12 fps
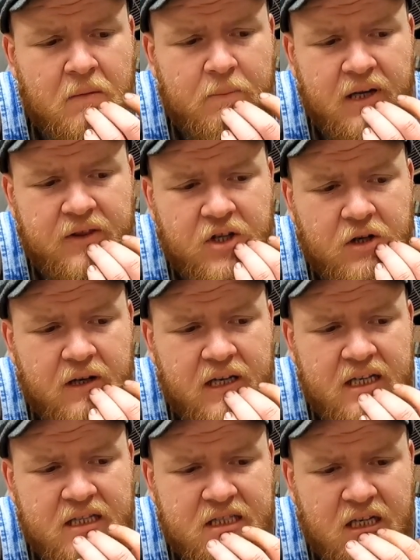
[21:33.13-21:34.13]
But there
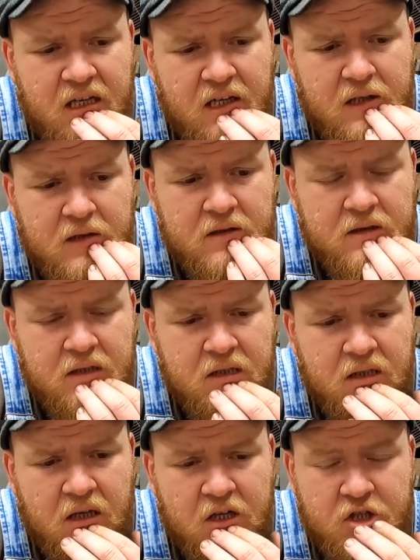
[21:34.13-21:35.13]
is a
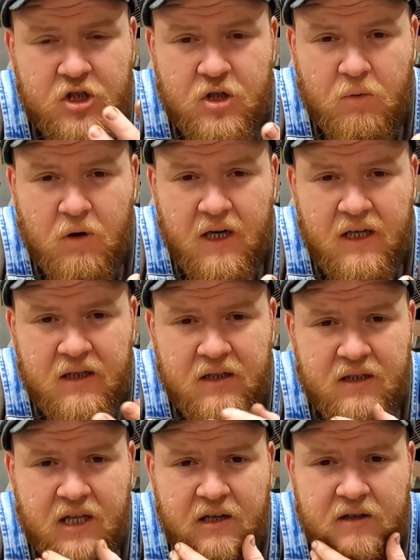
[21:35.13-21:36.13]
story
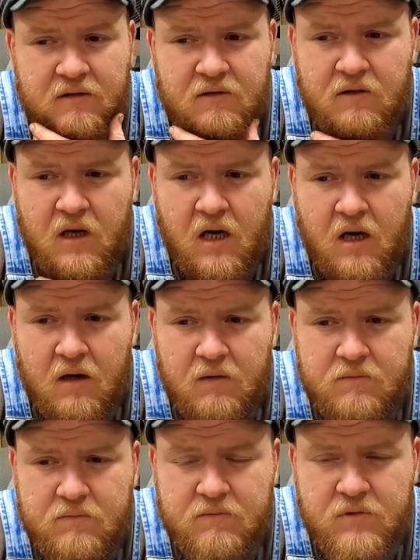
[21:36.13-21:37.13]
that
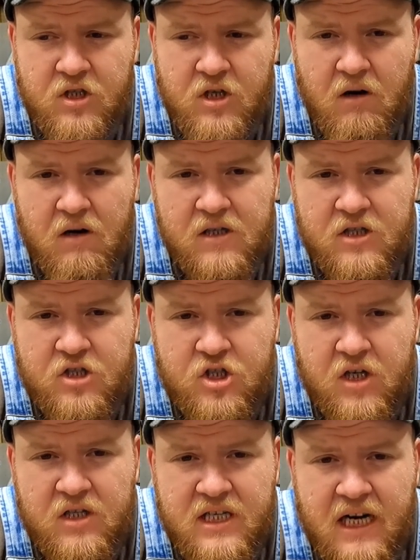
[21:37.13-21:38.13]
starts
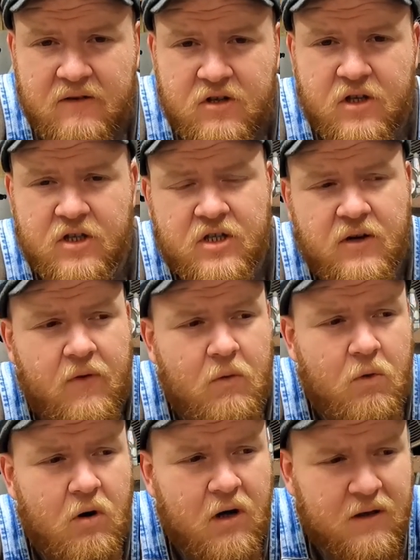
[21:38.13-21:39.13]
just after the Civil
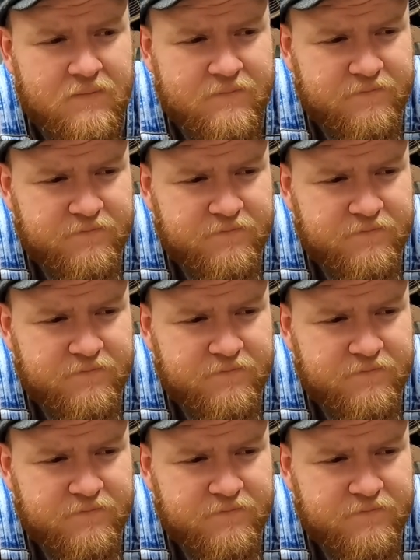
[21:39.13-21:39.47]
War